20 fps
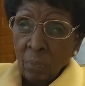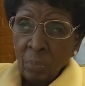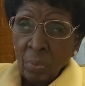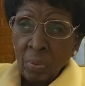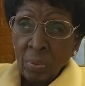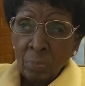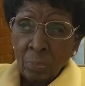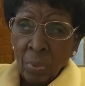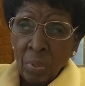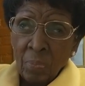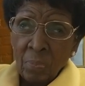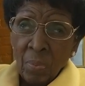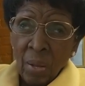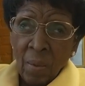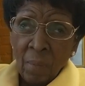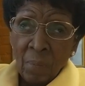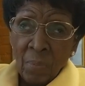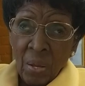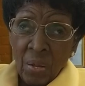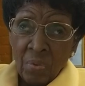but
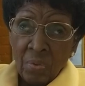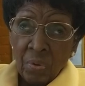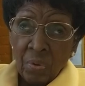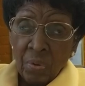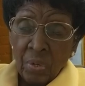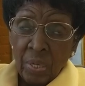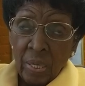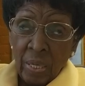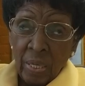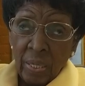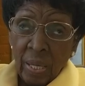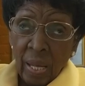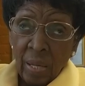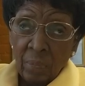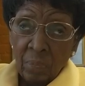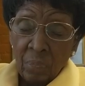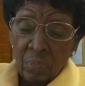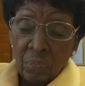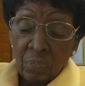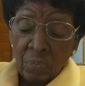my mother
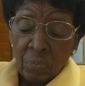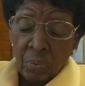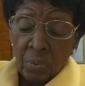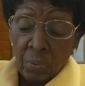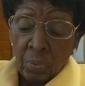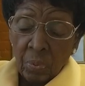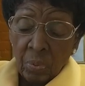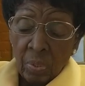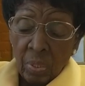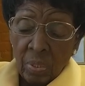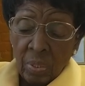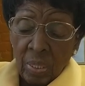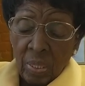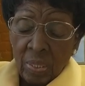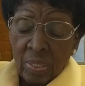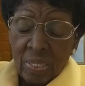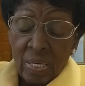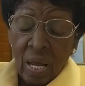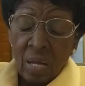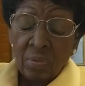came through
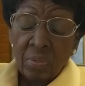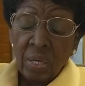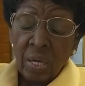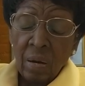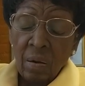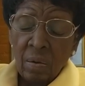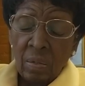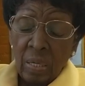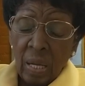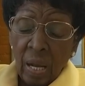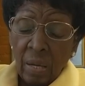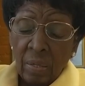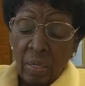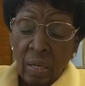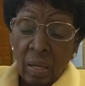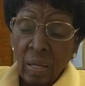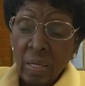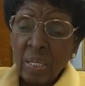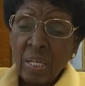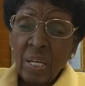South Carolina,
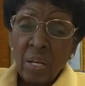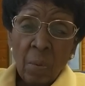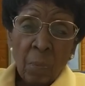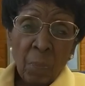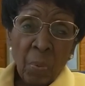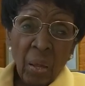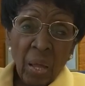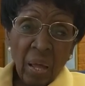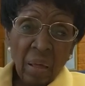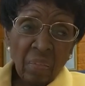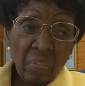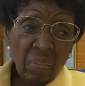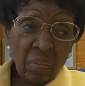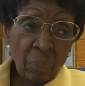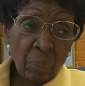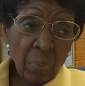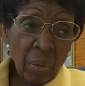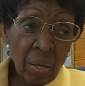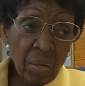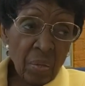Honea Path, a
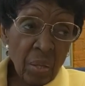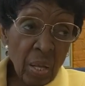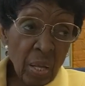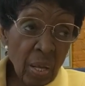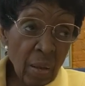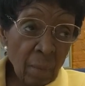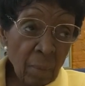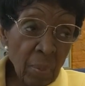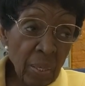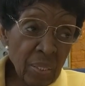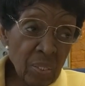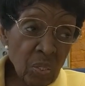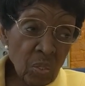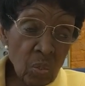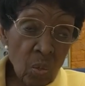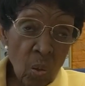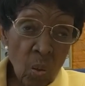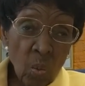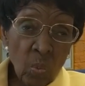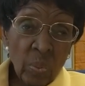place
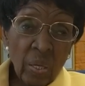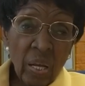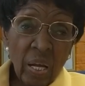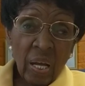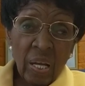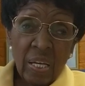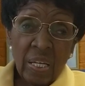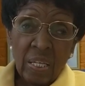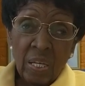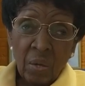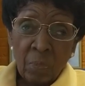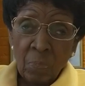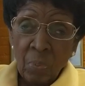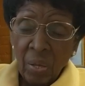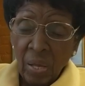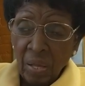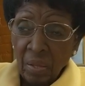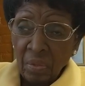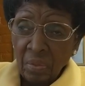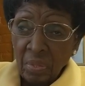called Honea
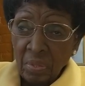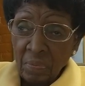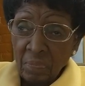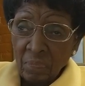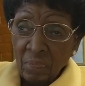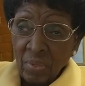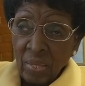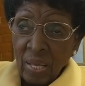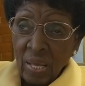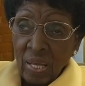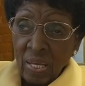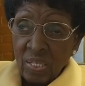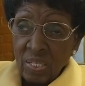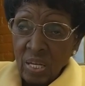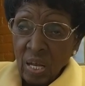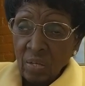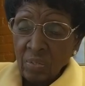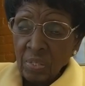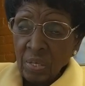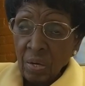Path,
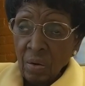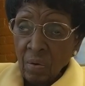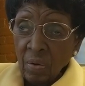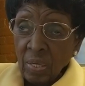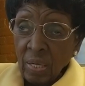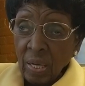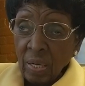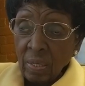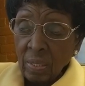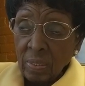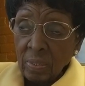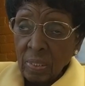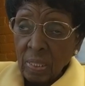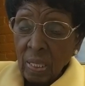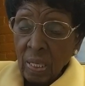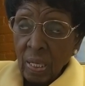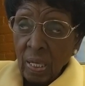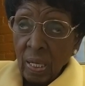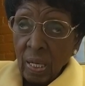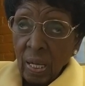South Carolina.
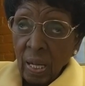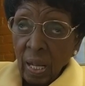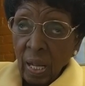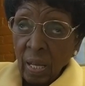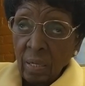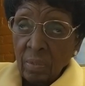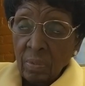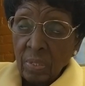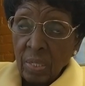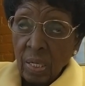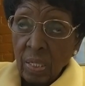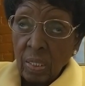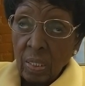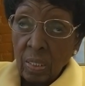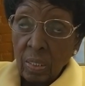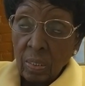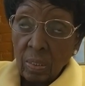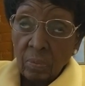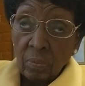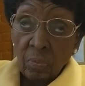And
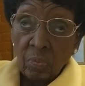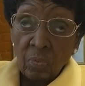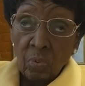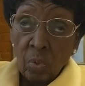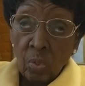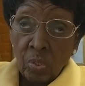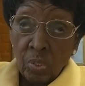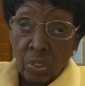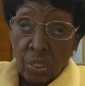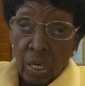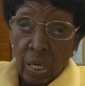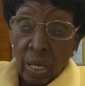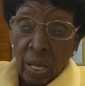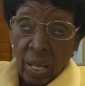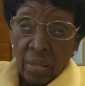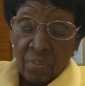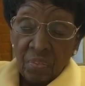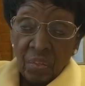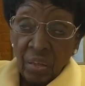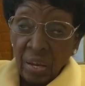of course,
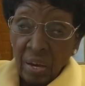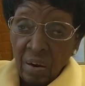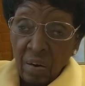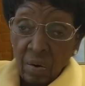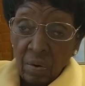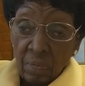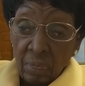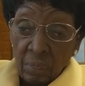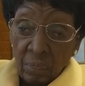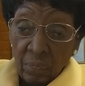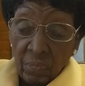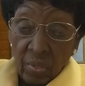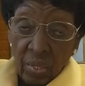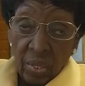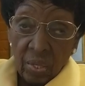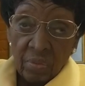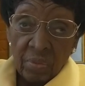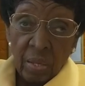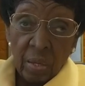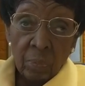there
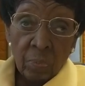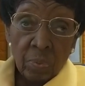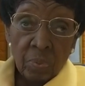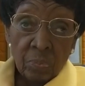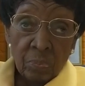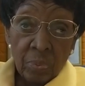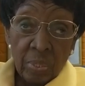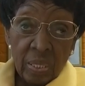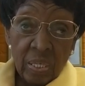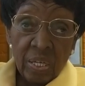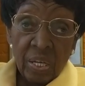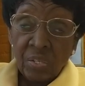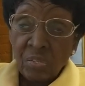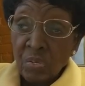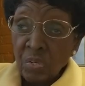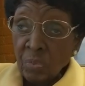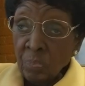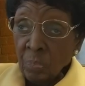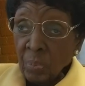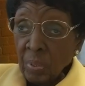they would be
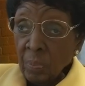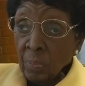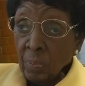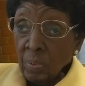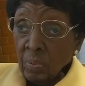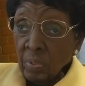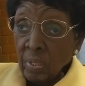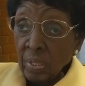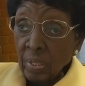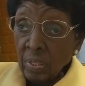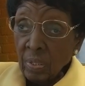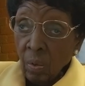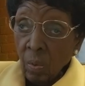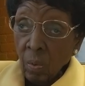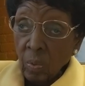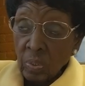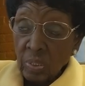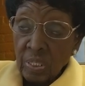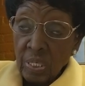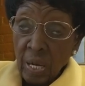lynching people
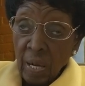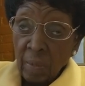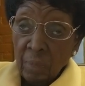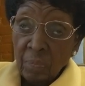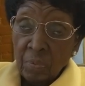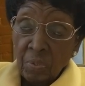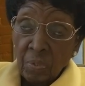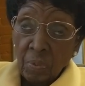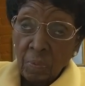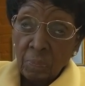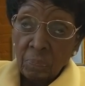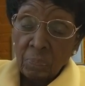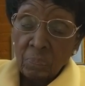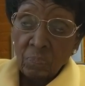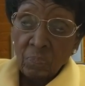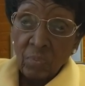all the time, you know.